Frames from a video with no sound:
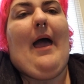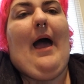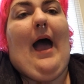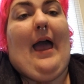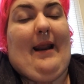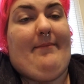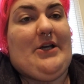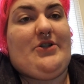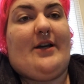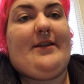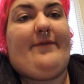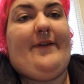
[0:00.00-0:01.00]
And I measure
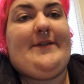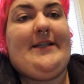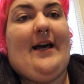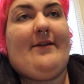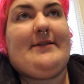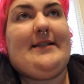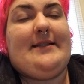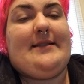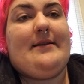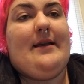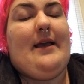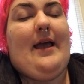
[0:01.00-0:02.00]
out the 15
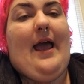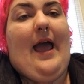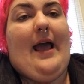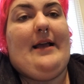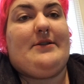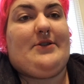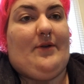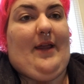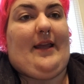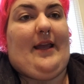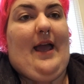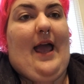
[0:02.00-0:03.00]
ounces. And so
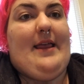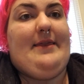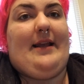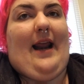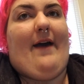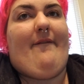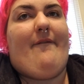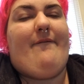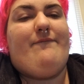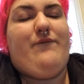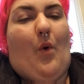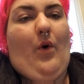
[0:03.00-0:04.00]
and then I have
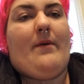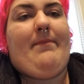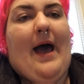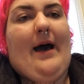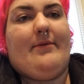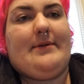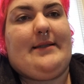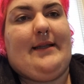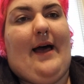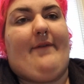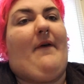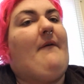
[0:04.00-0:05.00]
4 pounds
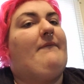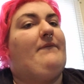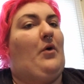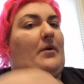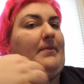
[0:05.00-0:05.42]
left. 4